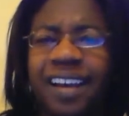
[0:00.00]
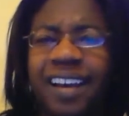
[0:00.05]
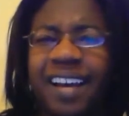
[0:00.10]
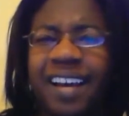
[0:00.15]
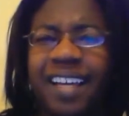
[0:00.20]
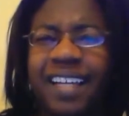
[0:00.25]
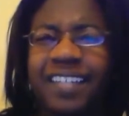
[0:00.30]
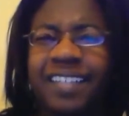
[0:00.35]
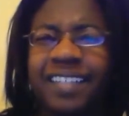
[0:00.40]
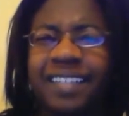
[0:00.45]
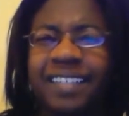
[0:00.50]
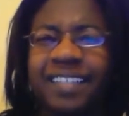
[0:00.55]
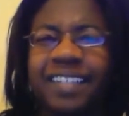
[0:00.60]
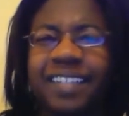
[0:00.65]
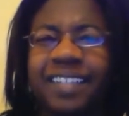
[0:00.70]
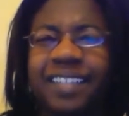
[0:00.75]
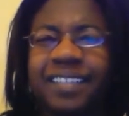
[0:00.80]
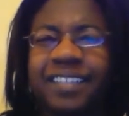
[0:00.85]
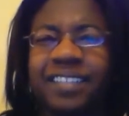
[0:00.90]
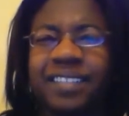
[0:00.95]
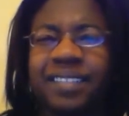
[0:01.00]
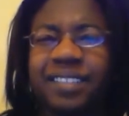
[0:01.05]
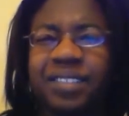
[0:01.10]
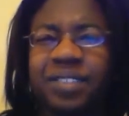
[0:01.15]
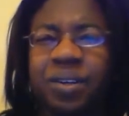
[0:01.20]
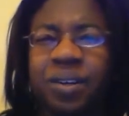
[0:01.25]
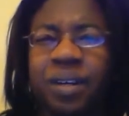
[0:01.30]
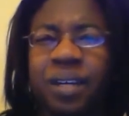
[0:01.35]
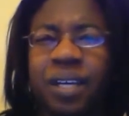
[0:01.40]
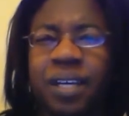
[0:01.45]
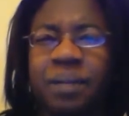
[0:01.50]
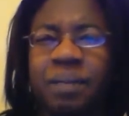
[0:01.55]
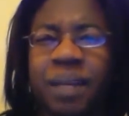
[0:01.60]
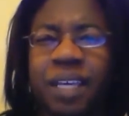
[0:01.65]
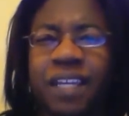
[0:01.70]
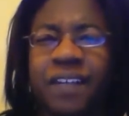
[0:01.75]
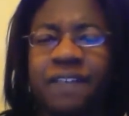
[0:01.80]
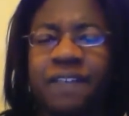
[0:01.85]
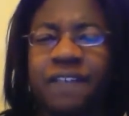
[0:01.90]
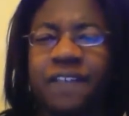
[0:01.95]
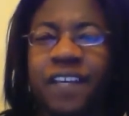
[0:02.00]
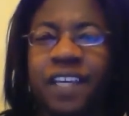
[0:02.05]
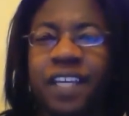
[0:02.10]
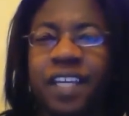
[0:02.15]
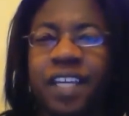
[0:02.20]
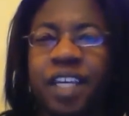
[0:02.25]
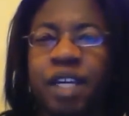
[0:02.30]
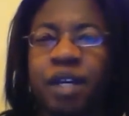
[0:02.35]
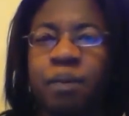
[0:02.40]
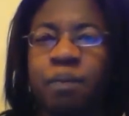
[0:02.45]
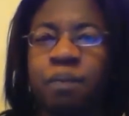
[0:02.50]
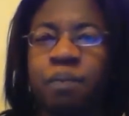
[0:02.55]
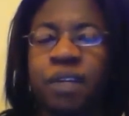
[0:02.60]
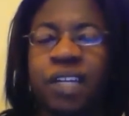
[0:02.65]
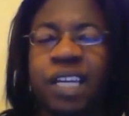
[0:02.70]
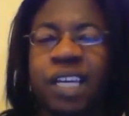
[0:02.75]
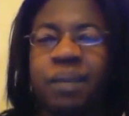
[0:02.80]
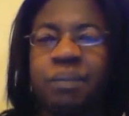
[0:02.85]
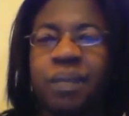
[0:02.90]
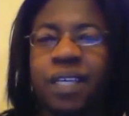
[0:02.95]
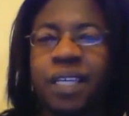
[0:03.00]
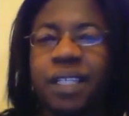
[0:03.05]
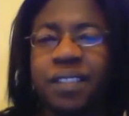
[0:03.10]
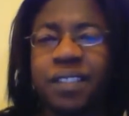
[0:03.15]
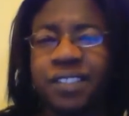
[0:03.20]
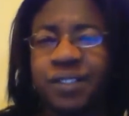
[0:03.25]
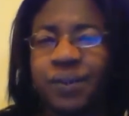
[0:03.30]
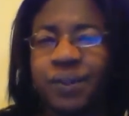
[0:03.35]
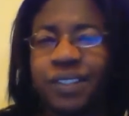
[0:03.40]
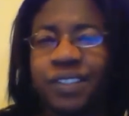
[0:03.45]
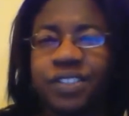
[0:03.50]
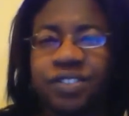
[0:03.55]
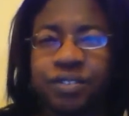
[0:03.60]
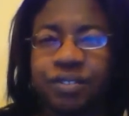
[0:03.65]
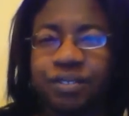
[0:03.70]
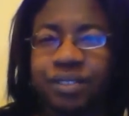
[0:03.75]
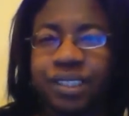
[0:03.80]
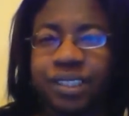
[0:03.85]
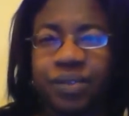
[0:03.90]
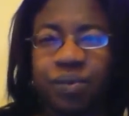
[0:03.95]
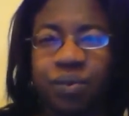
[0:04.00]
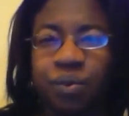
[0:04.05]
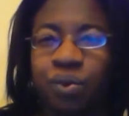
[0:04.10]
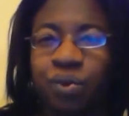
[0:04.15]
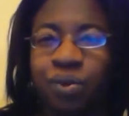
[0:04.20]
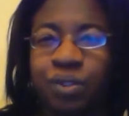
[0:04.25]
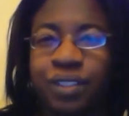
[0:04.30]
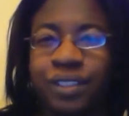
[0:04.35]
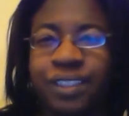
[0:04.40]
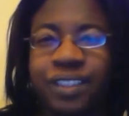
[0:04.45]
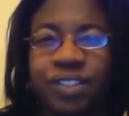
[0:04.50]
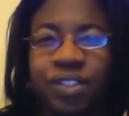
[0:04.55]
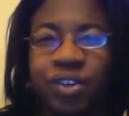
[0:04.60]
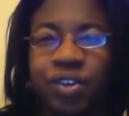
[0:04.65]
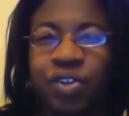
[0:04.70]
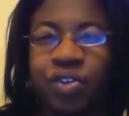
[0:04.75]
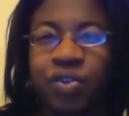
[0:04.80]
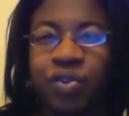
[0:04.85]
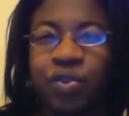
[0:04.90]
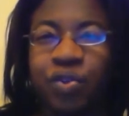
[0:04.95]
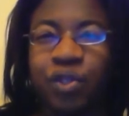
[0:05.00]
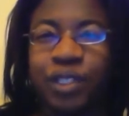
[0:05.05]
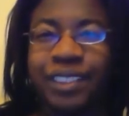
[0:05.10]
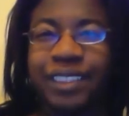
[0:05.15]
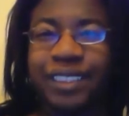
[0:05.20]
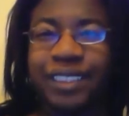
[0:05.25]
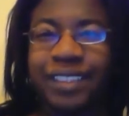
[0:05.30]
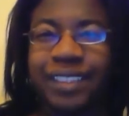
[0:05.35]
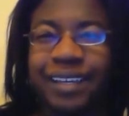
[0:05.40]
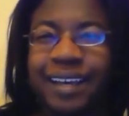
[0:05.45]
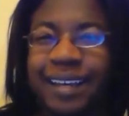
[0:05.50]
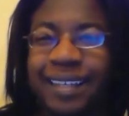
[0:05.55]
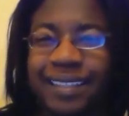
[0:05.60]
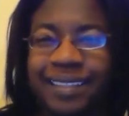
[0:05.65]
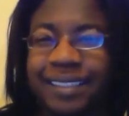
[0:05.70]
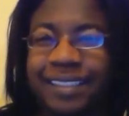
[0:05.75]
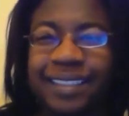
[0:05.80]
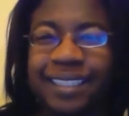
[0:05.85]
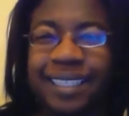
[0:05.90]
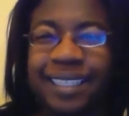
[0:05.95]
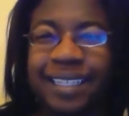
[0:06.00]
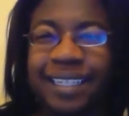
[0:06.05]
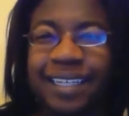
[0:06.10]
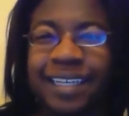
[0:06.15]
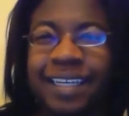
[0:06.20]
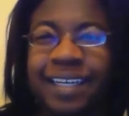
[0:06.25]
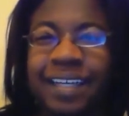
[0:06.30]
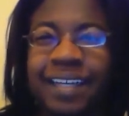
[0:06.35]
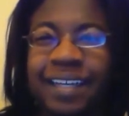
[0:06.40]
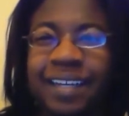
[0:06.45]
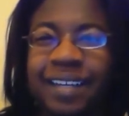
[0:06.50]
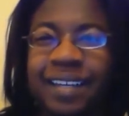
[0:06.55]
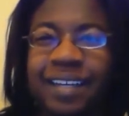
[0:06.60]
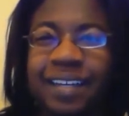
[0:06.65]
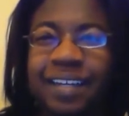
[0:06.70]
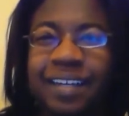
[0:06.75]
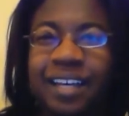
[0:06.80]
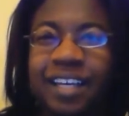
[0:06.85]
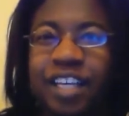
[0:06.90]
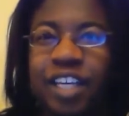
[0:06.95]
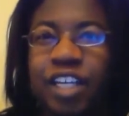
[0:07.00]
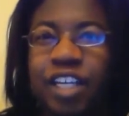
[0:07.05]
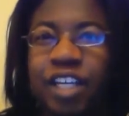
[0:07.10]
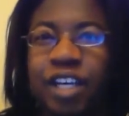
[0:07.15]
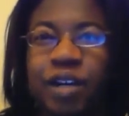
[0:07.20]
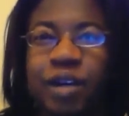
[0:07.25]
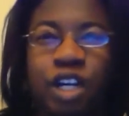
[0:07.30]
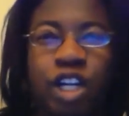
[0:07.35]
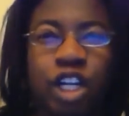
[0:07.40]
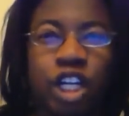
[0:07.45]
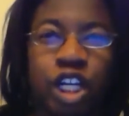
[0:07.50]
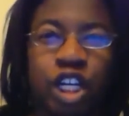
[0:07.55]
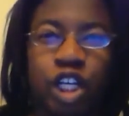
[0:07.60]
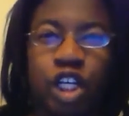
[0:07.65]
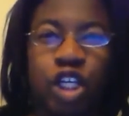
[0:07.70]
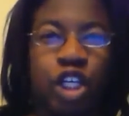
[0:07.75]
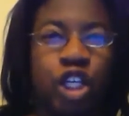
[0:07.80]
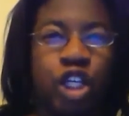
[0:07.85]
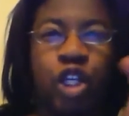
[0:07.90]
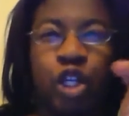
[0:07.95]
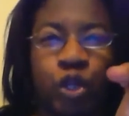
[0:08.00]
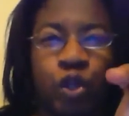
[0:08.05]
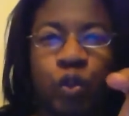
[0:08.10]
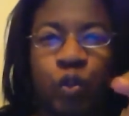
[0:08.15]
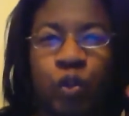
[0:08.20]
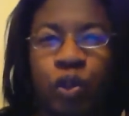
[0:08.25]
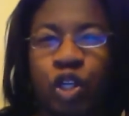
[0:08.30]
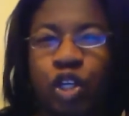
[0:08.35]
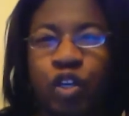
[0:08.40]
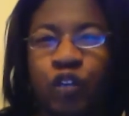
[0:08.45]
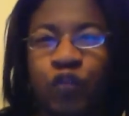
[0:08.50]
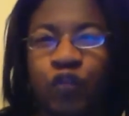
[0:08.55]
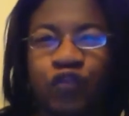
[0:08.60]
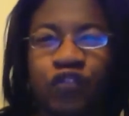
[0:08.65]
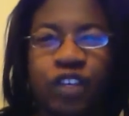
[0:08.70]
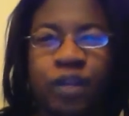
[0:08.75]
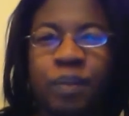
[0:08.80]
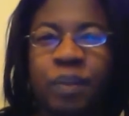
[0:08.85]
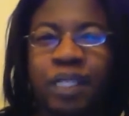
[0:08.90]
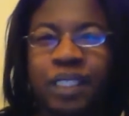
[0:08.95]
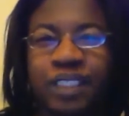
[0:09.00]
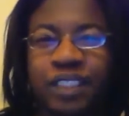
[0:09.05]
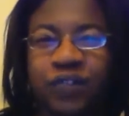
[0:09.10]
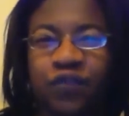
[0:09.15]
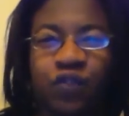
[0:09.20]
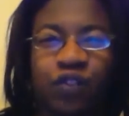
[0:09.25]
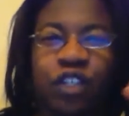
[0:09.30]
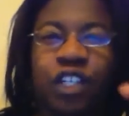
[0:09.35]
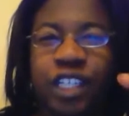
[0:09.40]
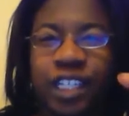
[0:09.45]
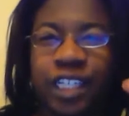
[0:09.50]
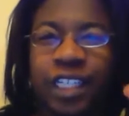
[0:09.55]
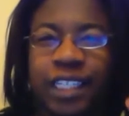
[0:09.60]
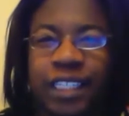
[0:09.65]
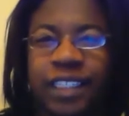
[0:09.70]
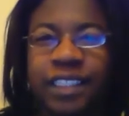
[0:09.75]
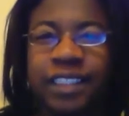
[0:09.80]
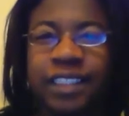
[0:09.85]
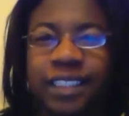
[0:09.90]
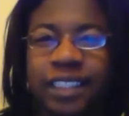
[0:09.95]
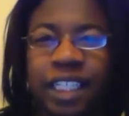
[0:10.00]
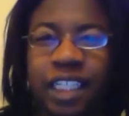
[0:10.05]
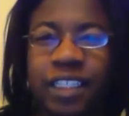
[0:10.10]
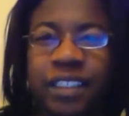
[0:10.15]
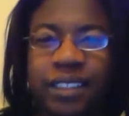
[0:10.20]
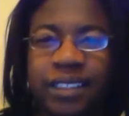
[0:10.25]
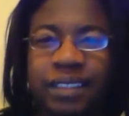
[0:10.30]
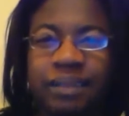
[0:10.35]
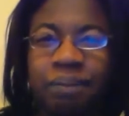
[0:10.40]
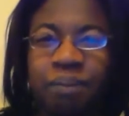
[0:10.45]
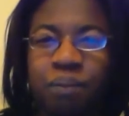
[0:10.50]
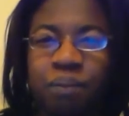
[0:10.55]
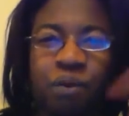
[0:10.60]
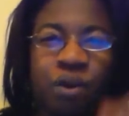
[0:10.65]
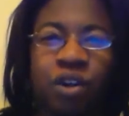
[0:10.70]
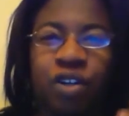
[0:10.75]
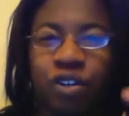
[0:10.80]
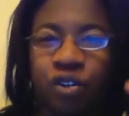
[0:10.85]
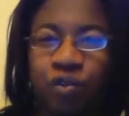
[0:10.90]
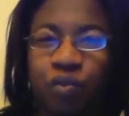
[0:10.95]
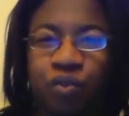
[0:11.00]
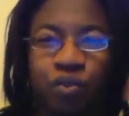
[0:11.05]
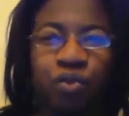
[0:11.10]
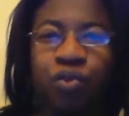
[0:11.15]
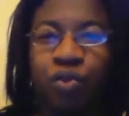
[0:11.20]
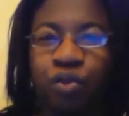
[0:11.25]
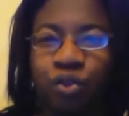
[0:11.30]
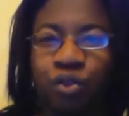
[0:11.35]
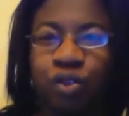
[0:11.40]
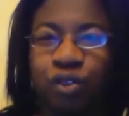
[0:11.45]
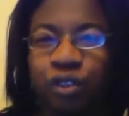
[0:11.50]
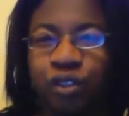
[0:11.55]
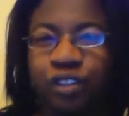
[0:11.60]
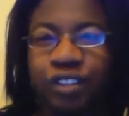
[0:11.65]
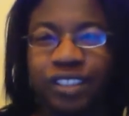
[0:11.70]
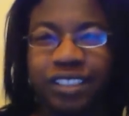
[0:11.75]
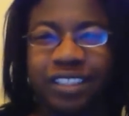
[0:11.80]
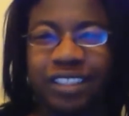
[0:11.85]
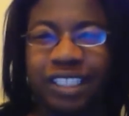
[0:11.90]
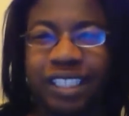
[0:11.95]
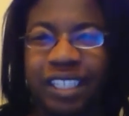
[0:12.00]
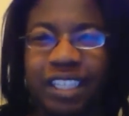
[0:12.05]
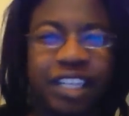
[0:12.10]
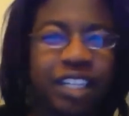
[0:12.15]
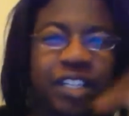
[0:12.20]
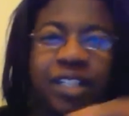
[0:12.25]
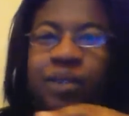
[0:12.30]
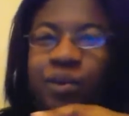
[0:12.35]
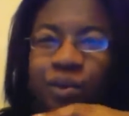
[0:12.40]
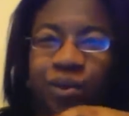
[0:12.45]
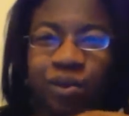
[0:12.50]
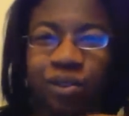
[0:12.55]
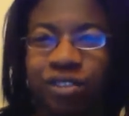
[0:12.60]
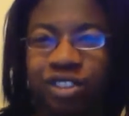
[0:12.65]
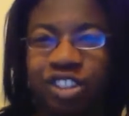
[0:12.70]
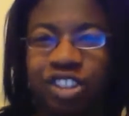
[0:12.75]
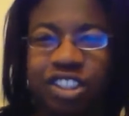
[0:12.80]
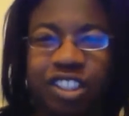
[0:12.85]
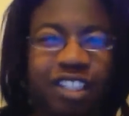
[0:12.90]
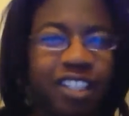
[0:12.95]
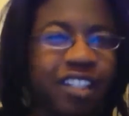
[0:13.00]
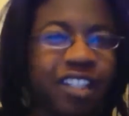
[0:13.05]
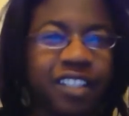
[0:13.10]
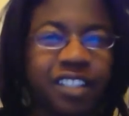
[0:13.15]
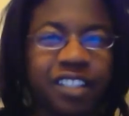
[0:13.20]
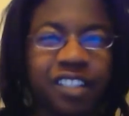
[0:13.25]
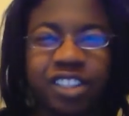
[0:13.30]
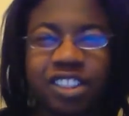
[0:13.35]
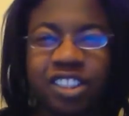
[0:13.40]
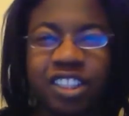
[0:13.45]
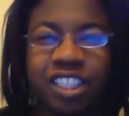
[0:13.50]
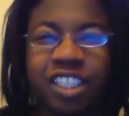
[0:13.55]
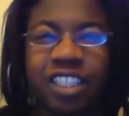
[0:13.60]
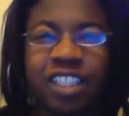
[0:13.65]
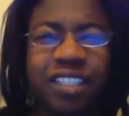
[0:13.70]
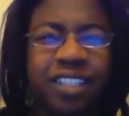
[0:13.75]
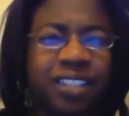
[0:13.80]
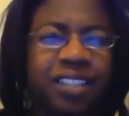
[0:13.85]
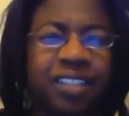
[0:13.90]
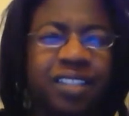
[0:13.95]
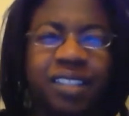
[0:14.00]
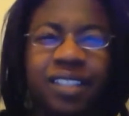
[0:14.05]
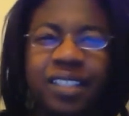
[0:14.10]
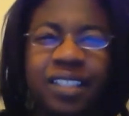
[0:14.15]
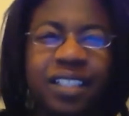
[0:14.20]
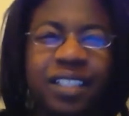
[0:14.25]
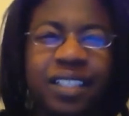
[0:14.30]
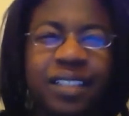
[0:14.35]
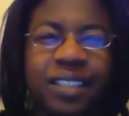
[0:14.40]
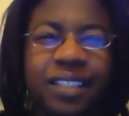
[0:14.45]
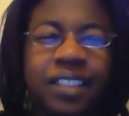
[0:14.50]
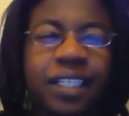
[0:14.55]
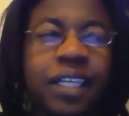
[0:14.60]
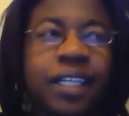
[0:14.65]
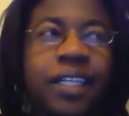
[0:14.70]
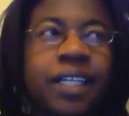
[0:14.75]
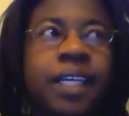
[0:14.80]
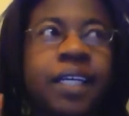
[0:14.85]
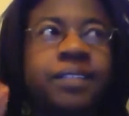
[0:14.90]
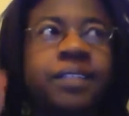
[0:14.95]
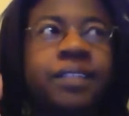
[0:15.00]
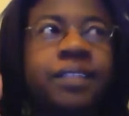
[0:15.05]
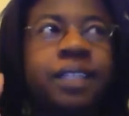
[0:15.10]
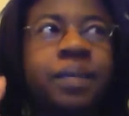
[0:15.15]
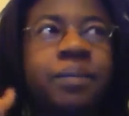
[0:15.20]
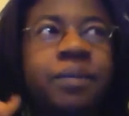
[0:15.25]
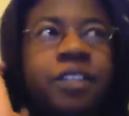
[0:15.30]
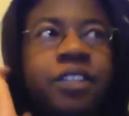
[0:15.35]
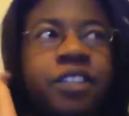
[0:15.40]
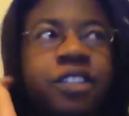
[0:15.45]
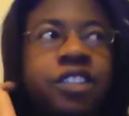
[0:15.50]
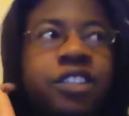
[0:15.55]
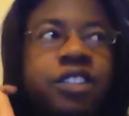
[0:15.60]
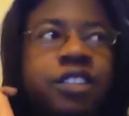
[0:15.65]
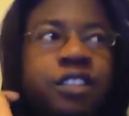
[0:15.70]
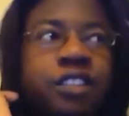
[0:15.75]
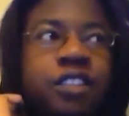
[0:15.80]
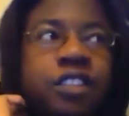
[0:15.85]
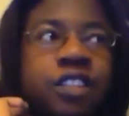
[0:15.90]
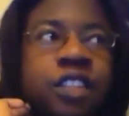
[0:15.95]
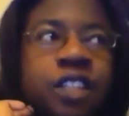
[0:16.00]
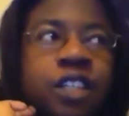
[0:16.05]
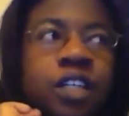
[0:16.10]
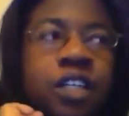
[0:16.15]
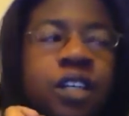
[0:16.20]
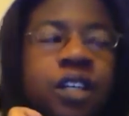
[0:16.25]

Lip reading: I think Sargon made a video blaming Twitter's rules on Chrisiosity. Like, you know, like you and your feminist friends support the rules and get the rules changed. Didn't he say that? I'm not sure.